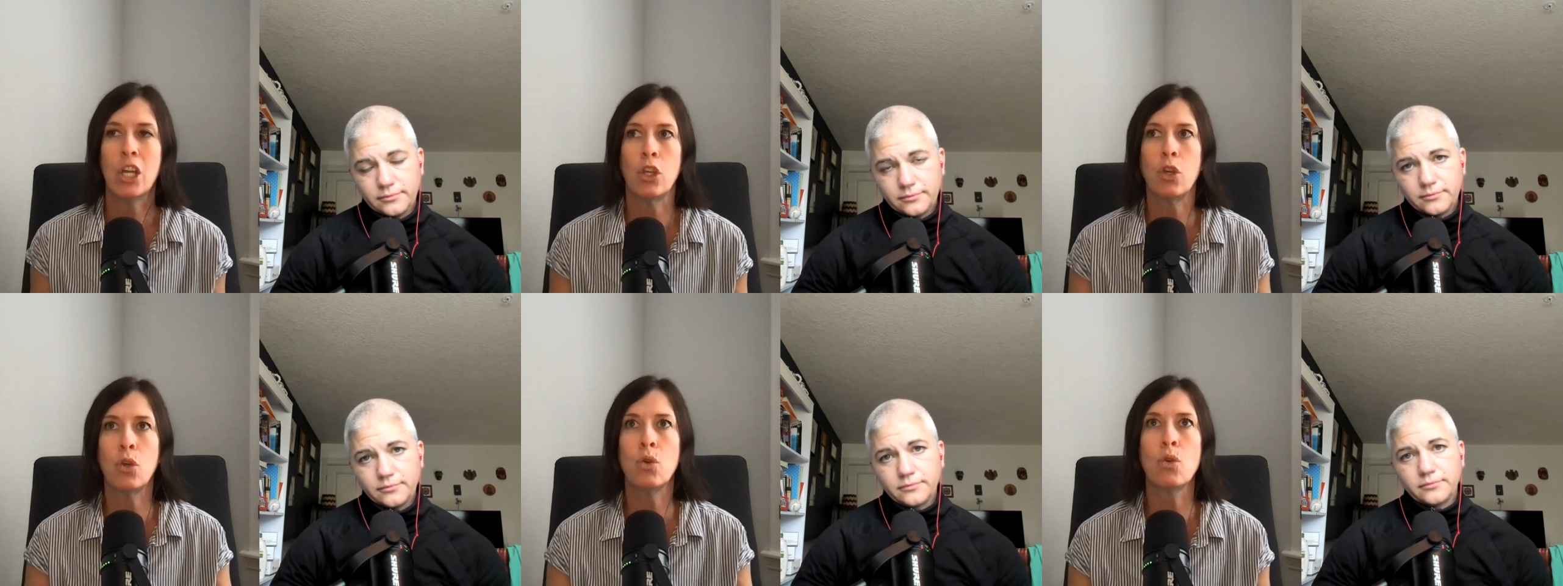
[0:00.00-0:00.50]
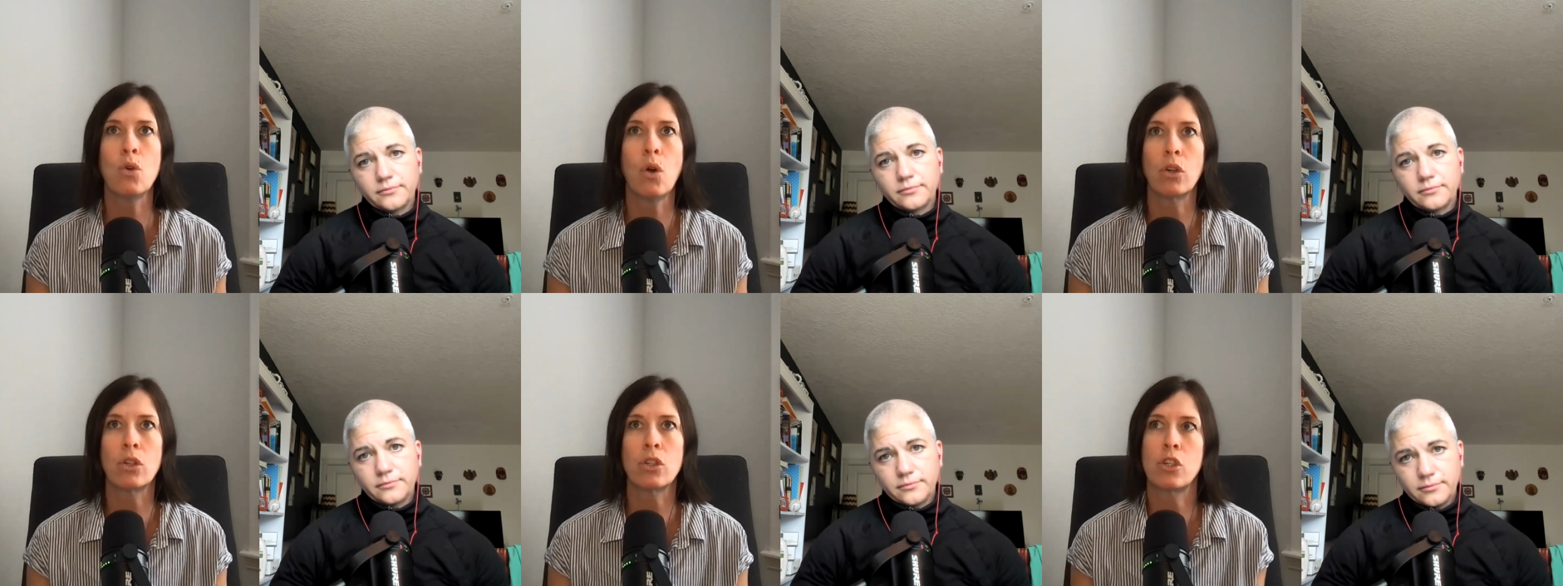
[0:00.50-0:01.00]

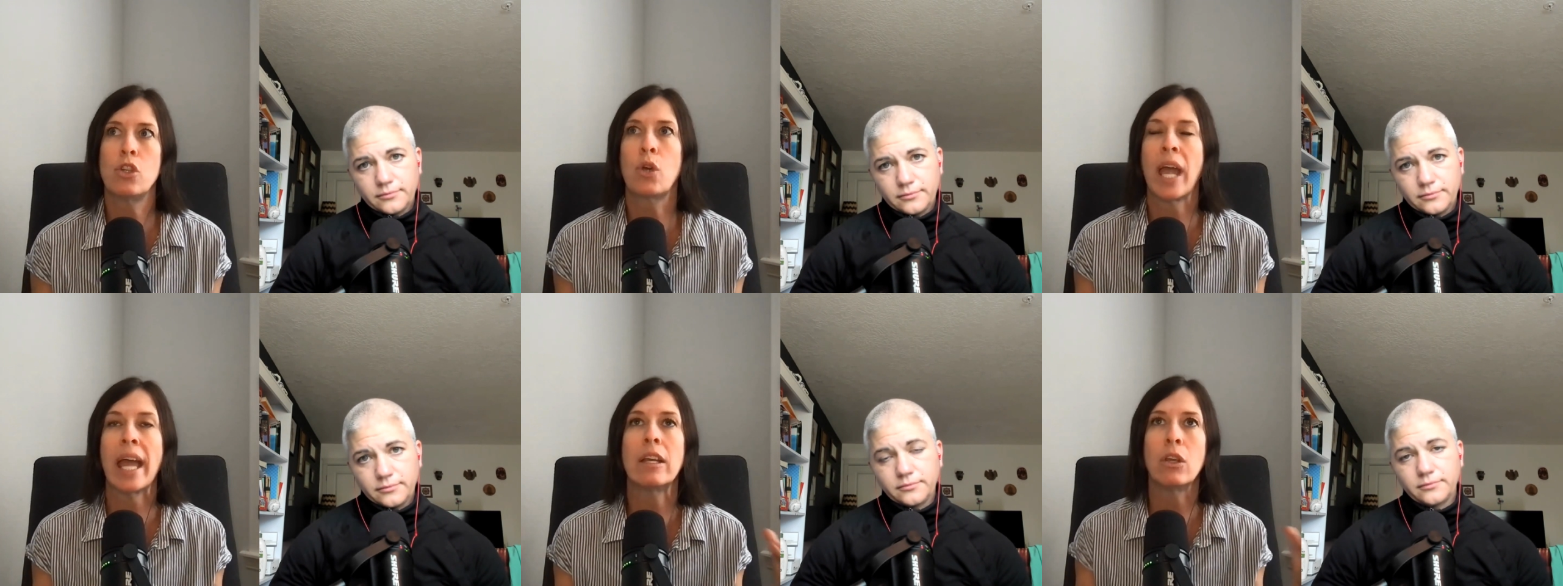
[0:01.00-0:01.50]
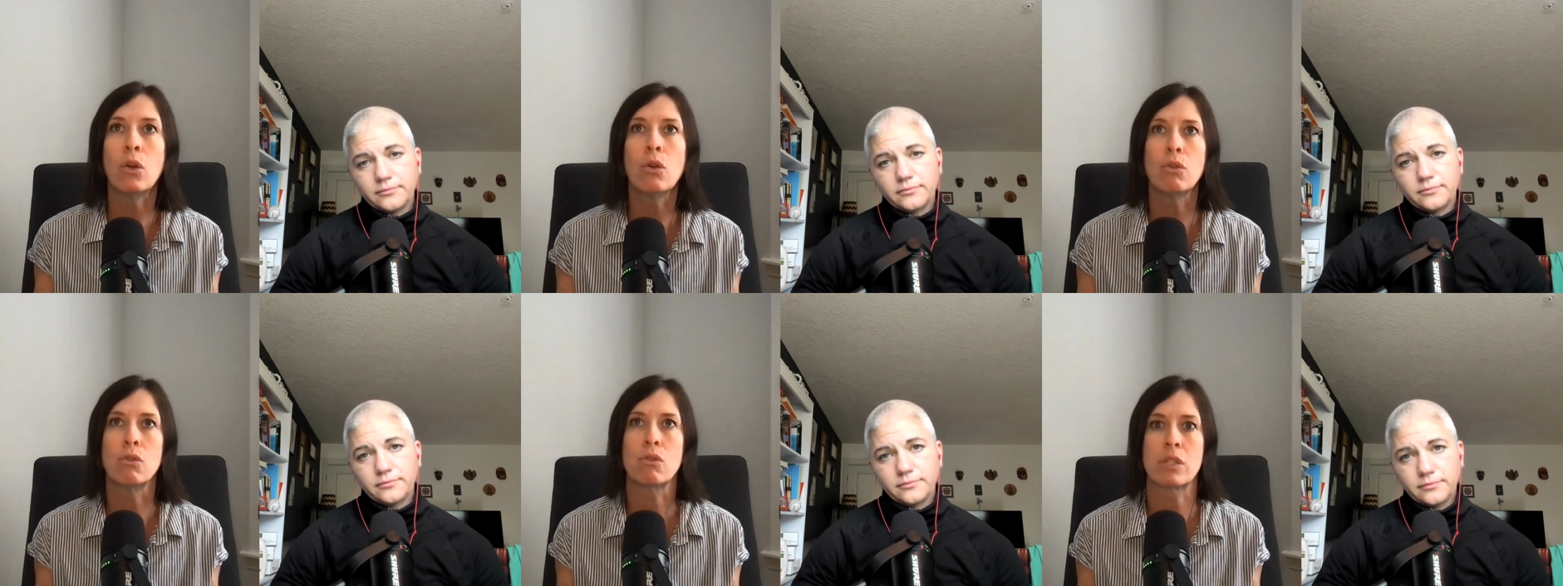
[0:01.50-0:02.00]
Speaker 1: You you can
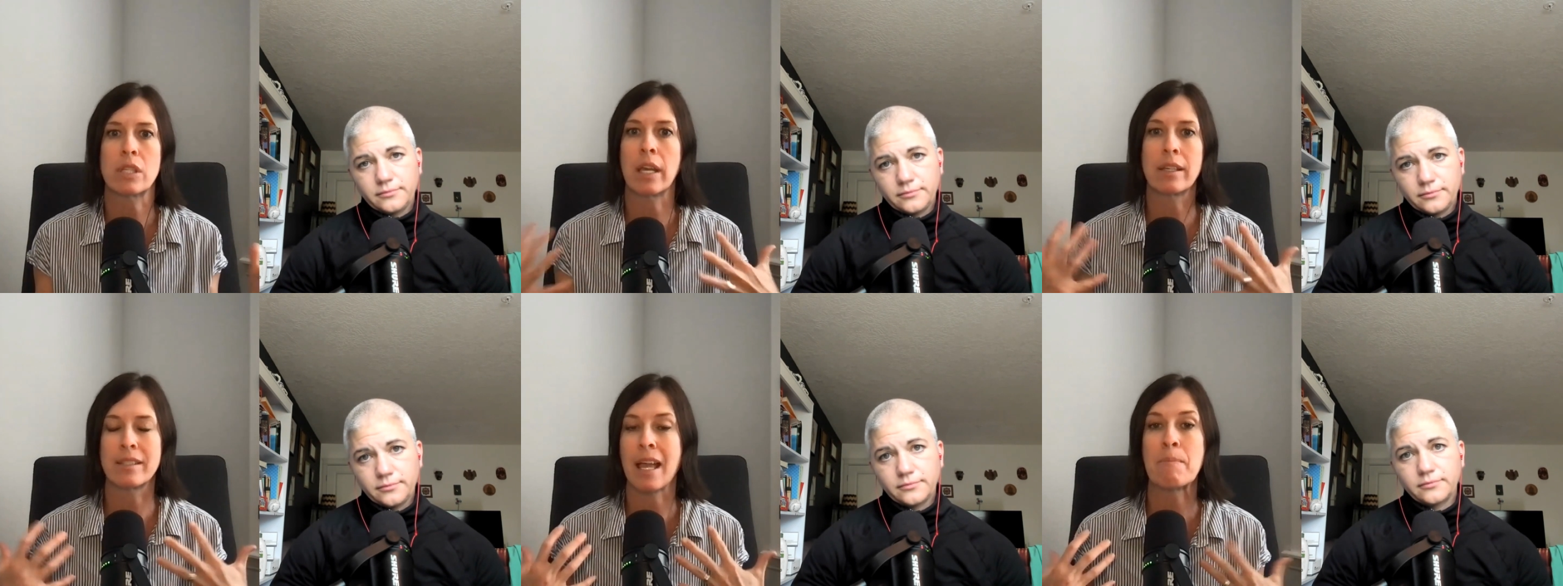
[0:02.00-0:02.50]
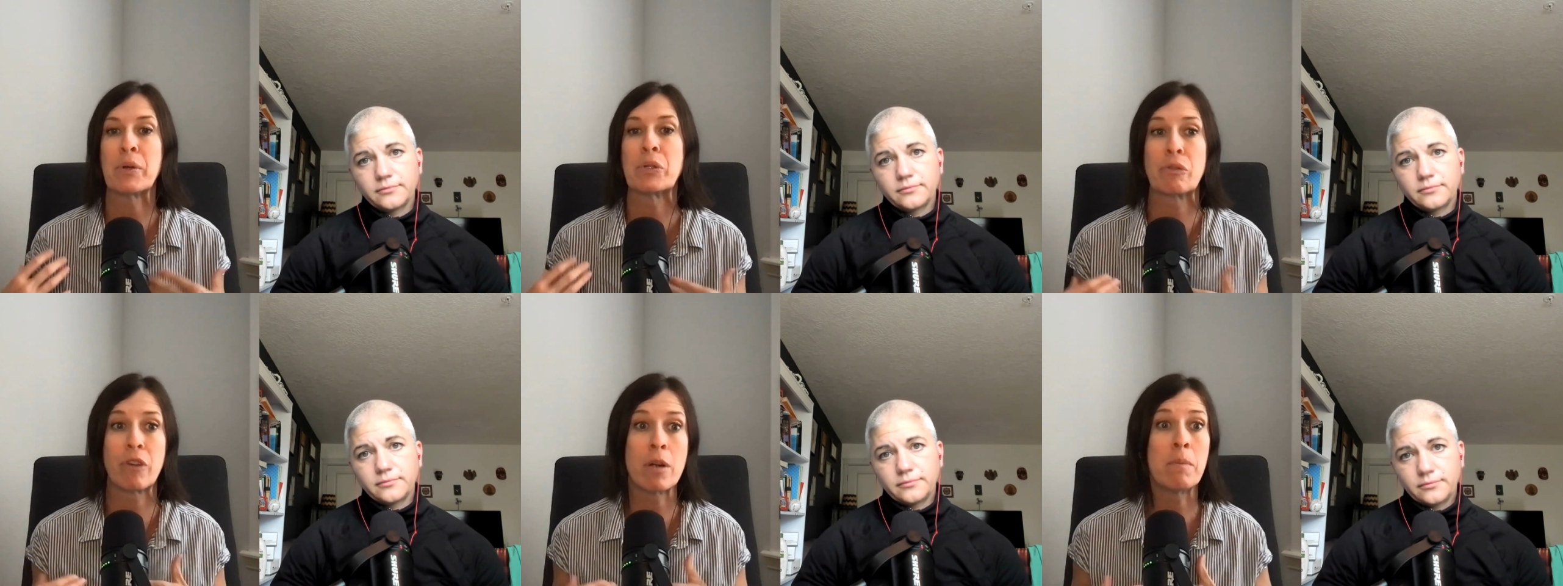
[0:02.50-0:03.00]
use
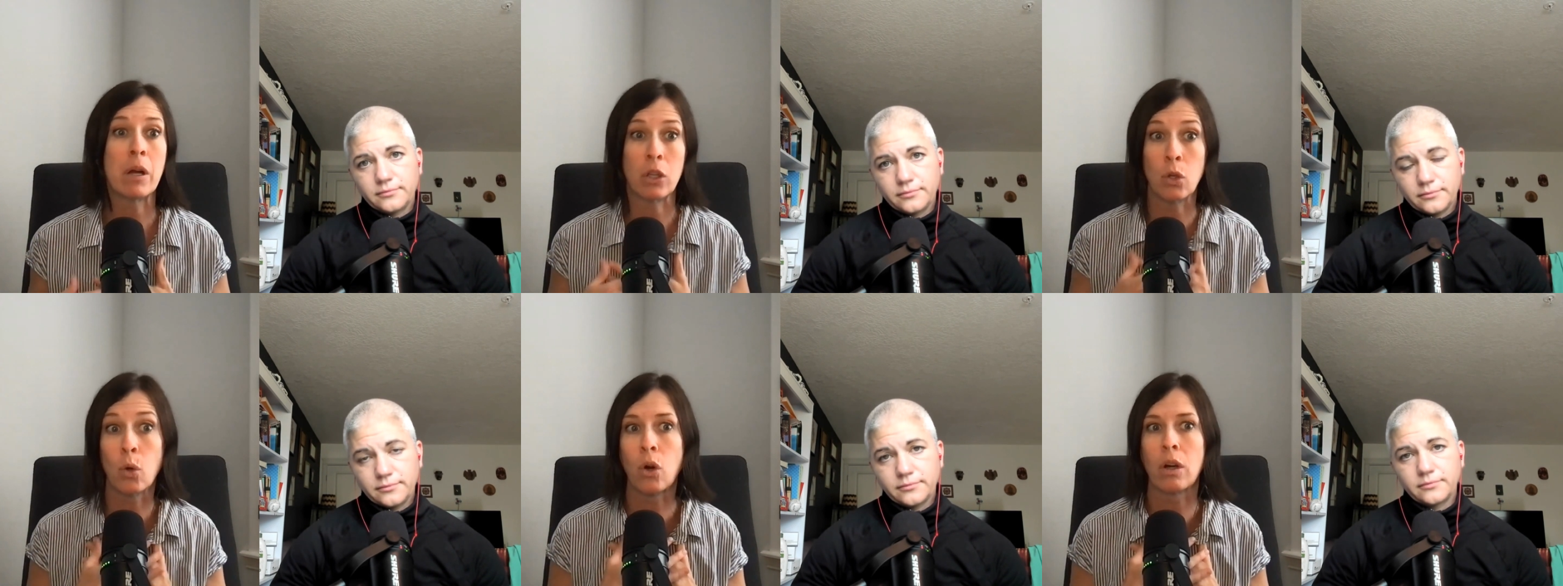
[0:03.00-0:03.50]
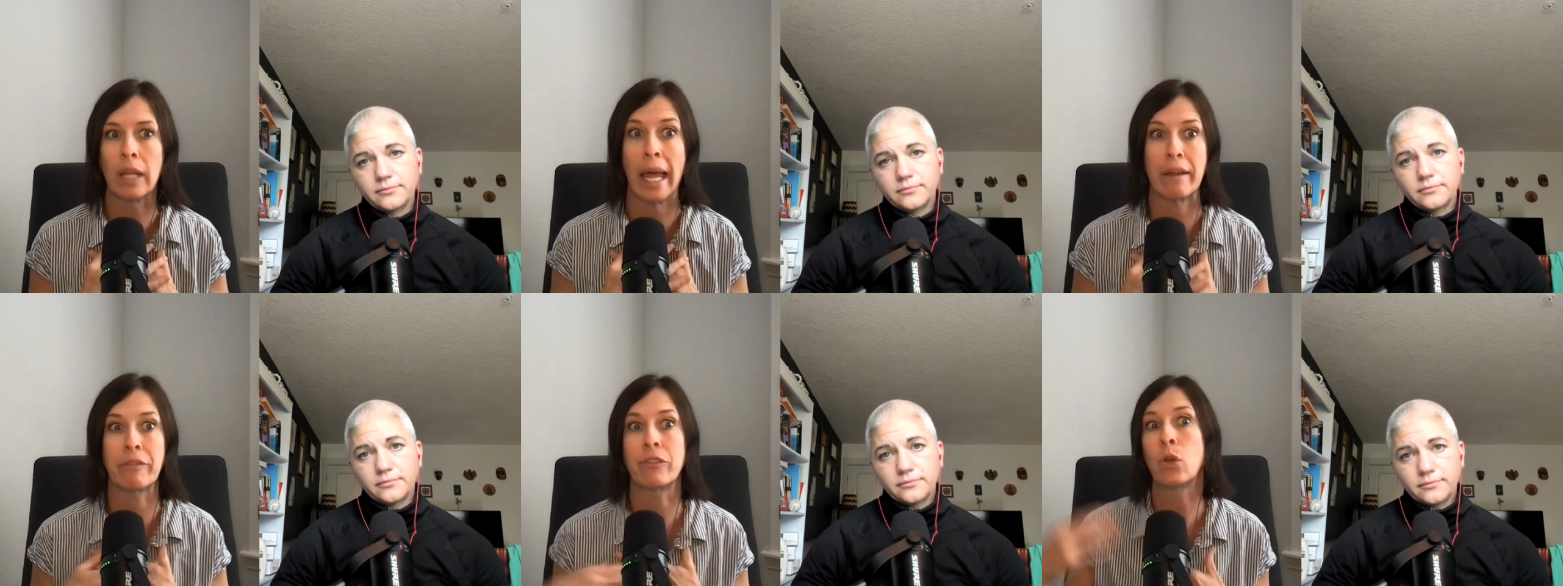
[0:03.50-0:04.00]
examples from your
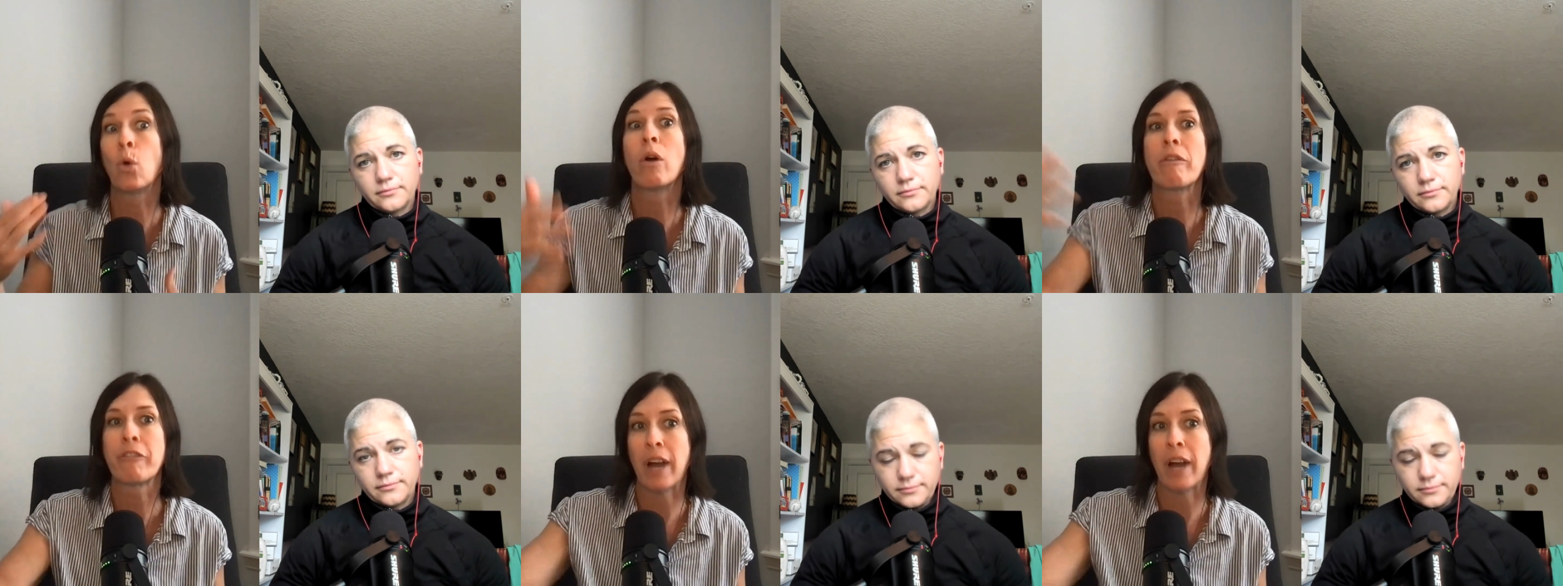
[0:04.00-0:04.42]
life, your mm-hmm.